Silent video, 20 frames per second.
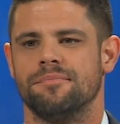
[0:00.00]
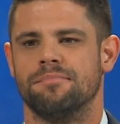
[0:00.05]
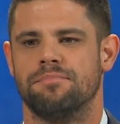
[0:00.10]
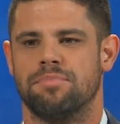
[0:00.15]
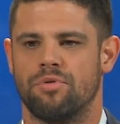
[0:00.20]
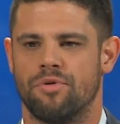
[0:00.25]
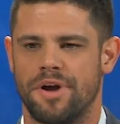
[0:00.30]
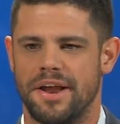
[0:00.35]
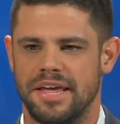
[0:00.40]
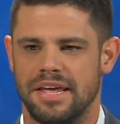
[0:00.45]

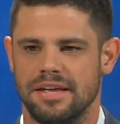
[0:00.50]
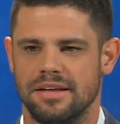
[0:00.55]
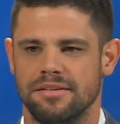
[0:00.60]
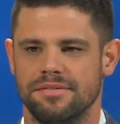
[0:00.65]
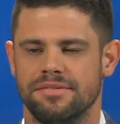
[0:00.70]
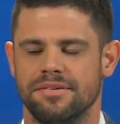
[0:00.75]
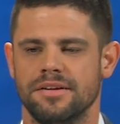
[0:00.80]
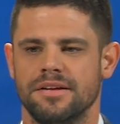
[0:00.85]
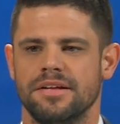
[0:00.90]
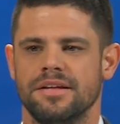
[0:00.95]

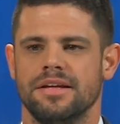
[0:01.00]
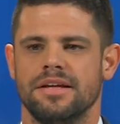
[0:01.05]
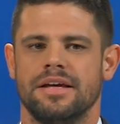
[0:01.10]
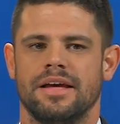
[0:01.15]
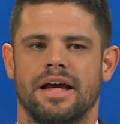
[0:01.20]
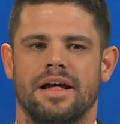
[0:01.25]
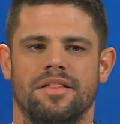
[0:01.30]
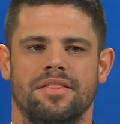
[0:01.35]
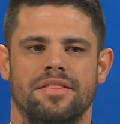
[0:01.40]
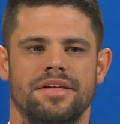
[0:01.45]
brave.
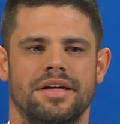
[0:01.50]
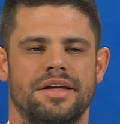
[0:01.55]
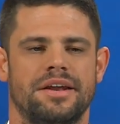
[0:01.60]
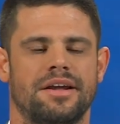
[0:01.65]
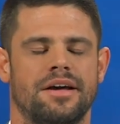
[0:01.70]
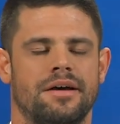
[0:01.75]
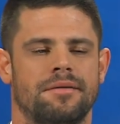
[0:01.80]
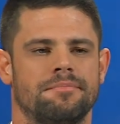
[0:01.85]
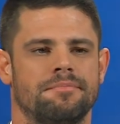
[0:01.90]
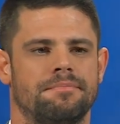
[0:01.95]
And
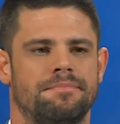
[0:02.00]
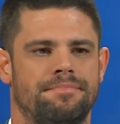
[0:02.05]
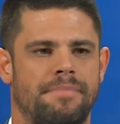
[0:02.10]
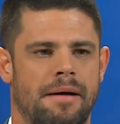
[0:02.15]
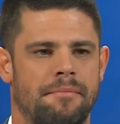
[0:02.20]
then I'm,